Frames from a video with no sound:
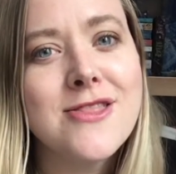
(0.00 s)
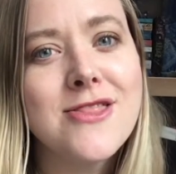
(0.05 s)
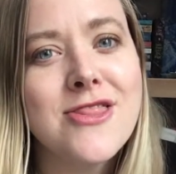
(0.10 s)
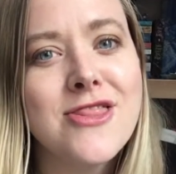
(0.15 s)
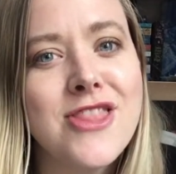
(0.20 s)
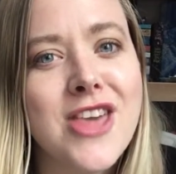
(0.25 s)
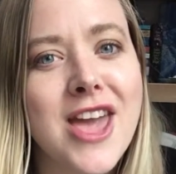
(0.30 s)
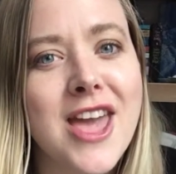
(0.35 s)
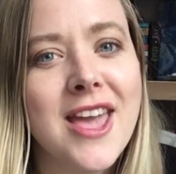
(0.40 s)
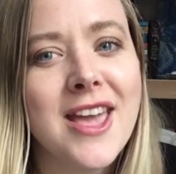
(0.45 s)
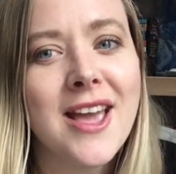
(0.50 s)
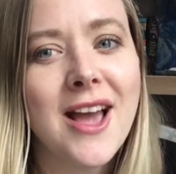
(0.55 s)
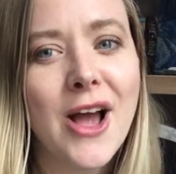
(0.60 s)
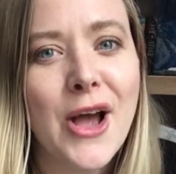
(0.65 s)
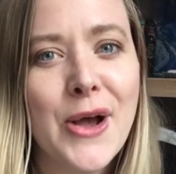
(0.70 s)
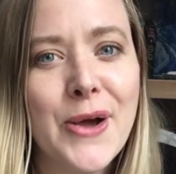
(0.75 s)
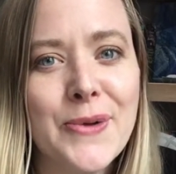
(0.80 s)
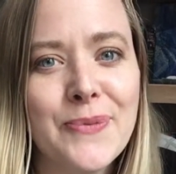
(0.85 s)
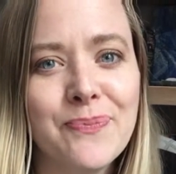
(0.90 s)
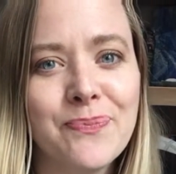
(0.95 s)
They
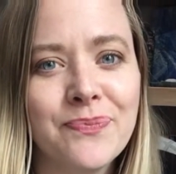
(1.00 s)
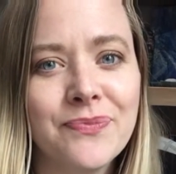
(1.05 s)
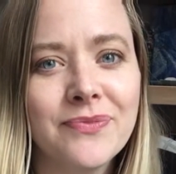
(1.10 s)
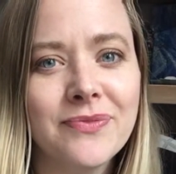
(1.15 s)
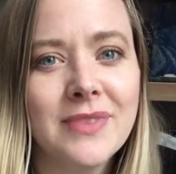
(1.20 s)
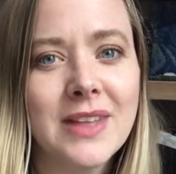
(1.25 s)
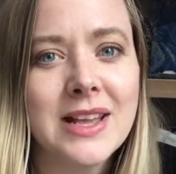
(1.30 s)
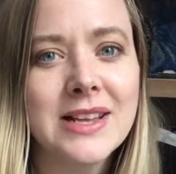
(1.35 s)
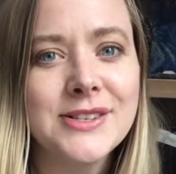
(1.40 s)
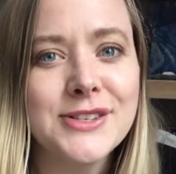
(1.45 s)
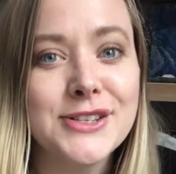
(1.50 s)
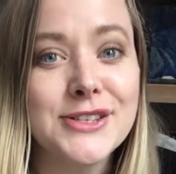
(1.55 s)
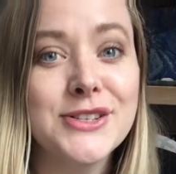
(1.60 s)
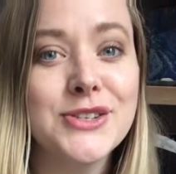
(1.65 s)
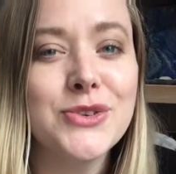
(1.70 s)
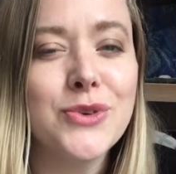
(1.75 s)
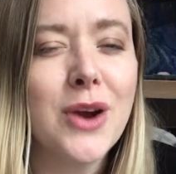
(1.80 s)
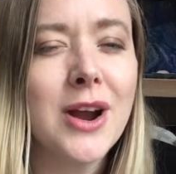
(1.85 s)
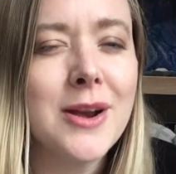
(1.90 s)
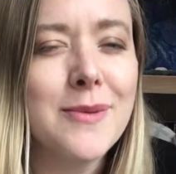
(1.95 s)

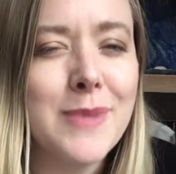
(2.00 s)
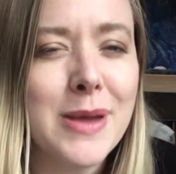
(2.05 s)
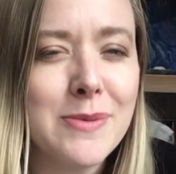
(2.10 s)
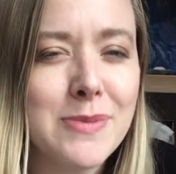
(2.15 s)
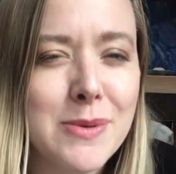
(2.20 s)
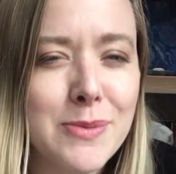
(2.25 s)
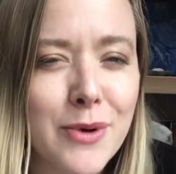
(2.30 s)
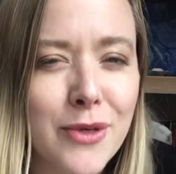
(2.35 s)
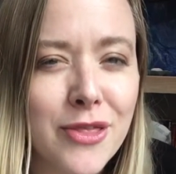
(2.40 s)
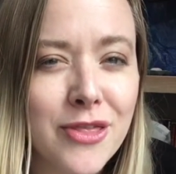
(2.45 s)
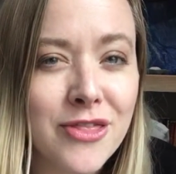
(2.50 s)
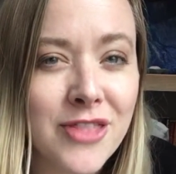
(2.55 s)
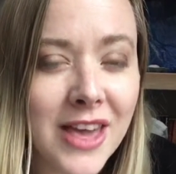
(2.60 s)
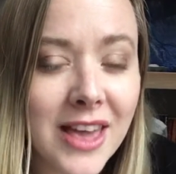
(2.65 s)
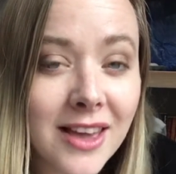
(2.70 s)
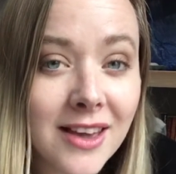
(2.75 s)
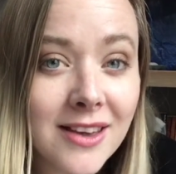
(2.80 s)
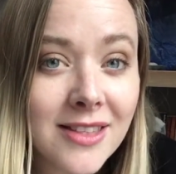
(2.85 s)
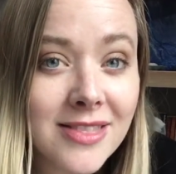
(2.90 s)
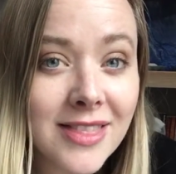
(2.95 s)
just try to make people
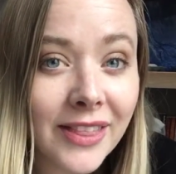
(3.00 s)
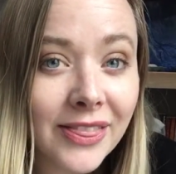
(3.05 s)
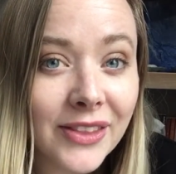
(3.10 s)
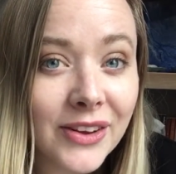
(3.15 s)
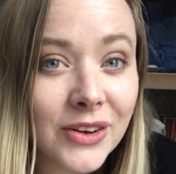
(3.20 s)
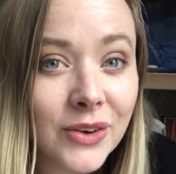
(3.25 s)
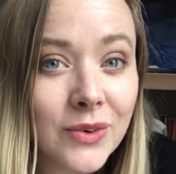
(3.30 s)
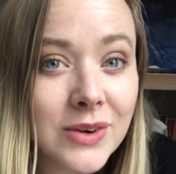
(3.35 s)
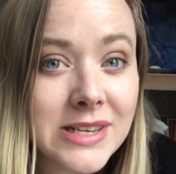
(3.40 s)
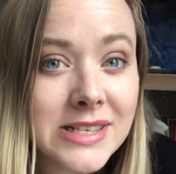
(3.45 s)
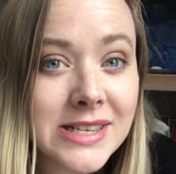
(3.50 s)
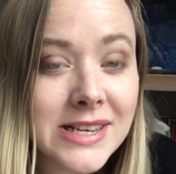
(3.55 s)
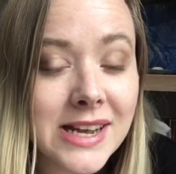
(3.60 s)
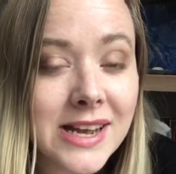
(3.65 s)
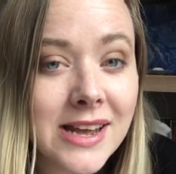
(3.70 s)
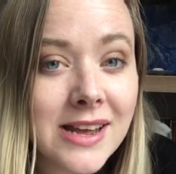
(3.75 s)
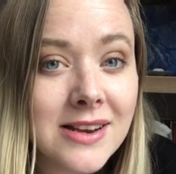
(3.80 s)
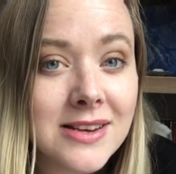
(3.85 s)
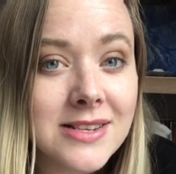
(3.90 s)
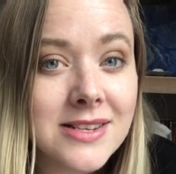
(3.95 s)
think that they're going to
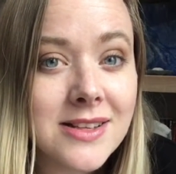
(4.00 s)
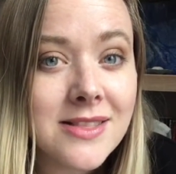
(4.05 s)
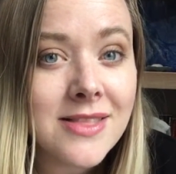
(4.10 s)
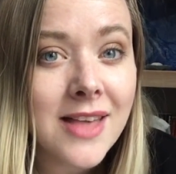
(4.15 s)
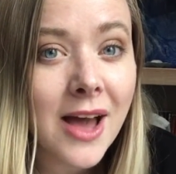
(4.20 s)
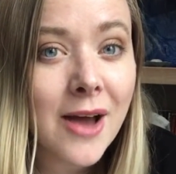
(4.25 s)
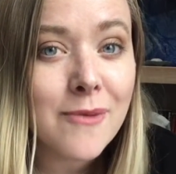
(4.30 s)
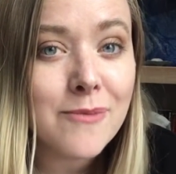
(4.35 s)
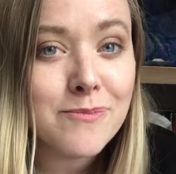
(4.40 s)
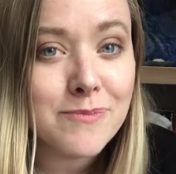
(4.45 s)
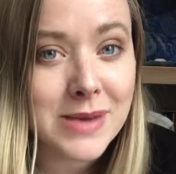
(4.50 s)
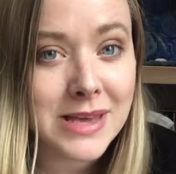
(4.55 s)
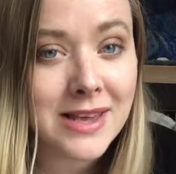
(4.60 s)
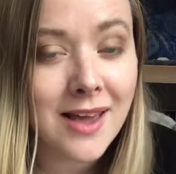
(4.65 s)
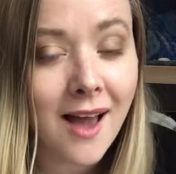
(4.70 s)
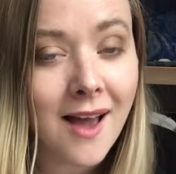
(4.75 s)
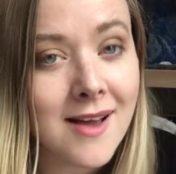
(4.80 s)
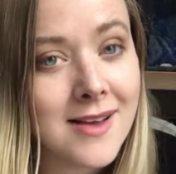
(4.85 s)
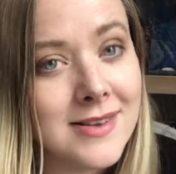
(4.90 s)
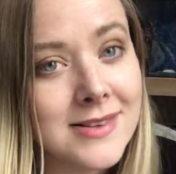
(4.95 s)
eat them
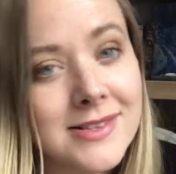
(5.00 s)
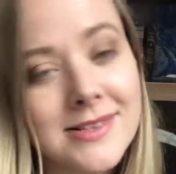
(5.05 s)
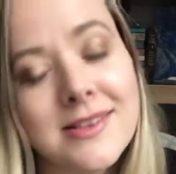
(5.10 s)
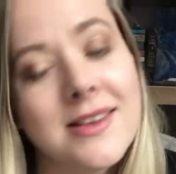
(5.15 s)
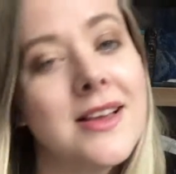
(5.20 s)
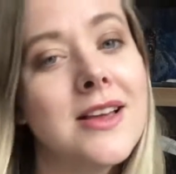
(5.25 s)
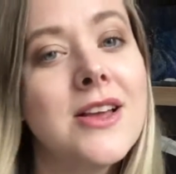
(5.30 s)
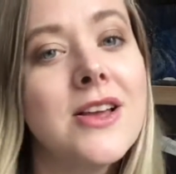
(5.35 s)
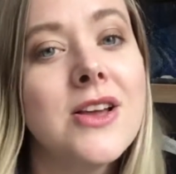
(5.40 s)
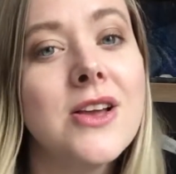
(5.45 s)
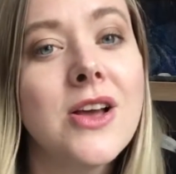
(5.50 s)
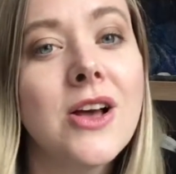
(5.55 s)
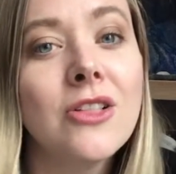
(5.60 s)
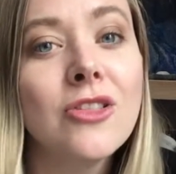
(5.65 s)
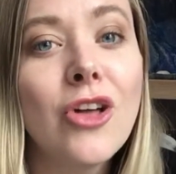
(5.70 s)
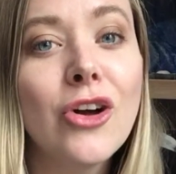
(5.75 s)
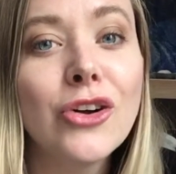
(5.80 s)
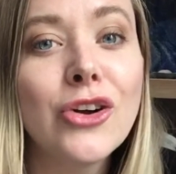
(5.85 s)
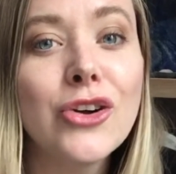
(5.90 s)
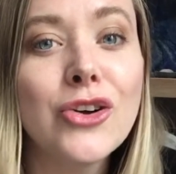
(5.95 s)
because
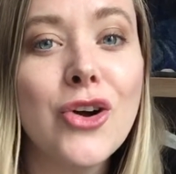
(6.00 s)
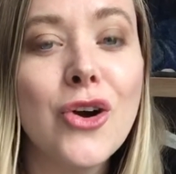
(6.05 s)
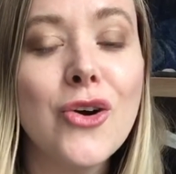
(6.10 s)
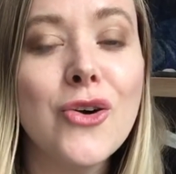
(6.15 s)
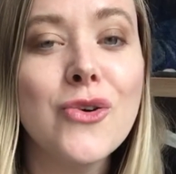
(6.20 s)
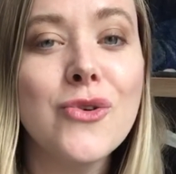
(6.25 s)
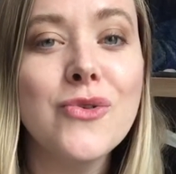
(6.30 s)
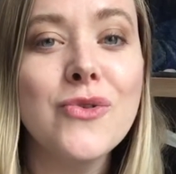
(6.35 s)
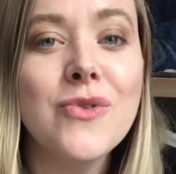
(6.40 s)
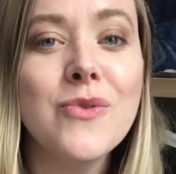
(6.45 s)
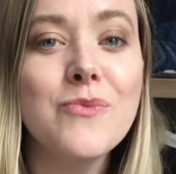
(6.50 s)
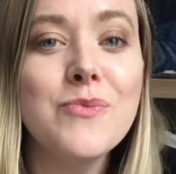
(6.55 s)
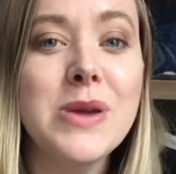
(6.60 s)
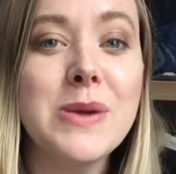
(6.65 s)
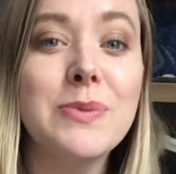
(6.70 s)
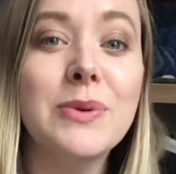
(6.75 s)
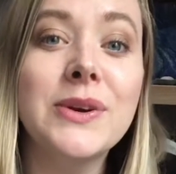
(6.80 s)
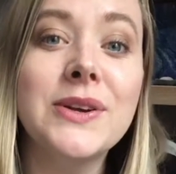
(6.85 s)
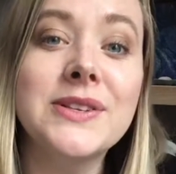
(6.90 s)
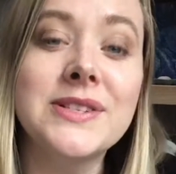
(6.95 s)
long ago
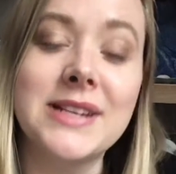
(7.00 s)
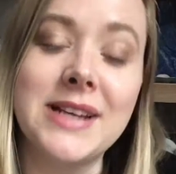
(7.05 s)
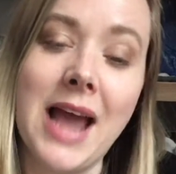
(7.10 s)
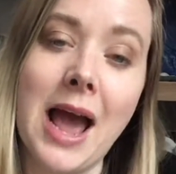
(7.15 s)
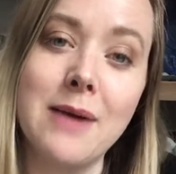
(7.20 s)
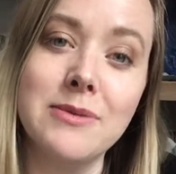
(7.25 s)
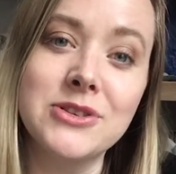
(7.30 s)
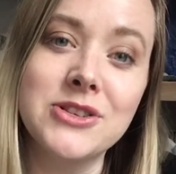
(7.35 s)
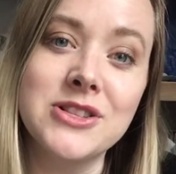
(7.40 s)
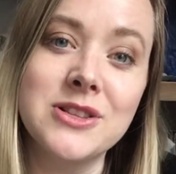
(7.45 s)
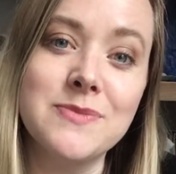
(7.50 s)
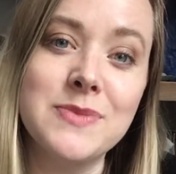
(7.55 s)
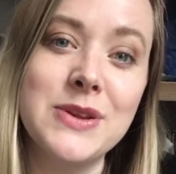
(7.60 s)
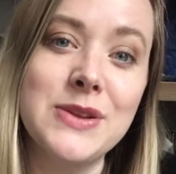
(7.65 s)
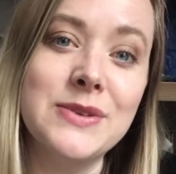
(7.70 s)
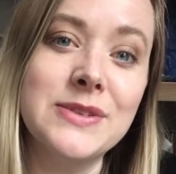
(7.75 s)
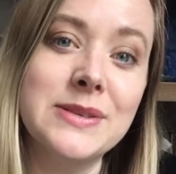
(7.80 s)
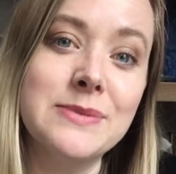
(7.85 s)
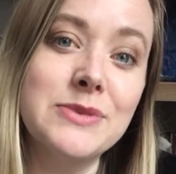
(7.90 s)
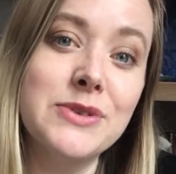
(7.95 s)
people used to capture them and
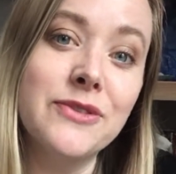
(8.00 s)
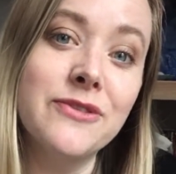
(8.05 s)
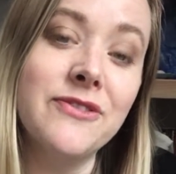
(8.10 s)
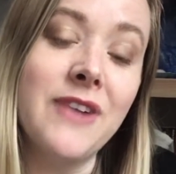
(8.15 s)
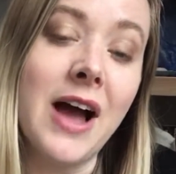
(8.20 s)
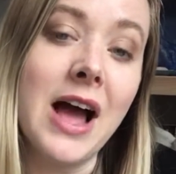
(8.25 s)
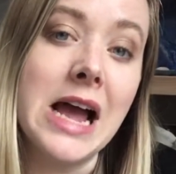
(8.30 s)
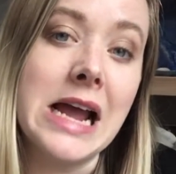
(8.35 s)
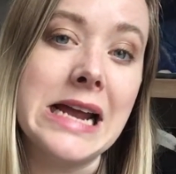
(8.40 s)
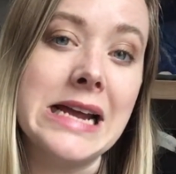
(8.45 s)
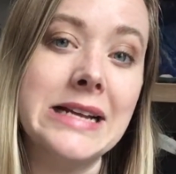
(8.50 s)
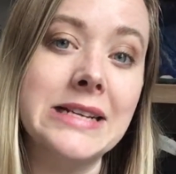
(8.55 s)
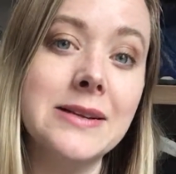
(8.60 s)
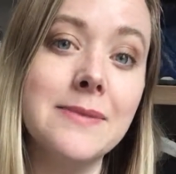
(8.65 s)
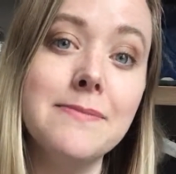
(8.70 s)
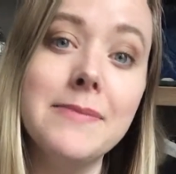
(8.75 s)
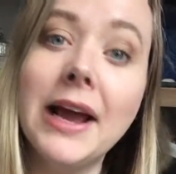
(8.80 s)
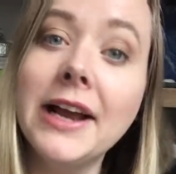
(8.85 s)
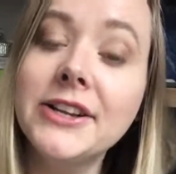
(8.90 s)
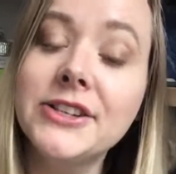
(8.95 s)
use them to find
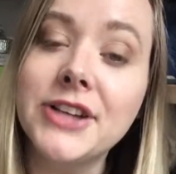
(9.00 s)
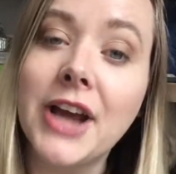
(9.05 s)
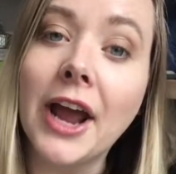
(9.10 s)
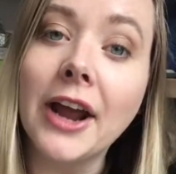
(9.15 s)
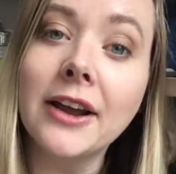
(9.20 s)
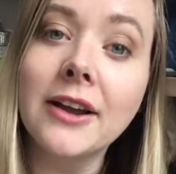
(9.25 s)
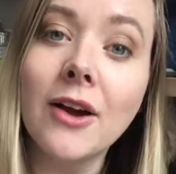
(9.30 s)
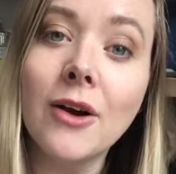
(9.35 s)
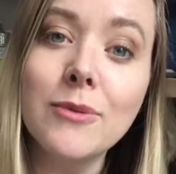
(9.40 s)
magic.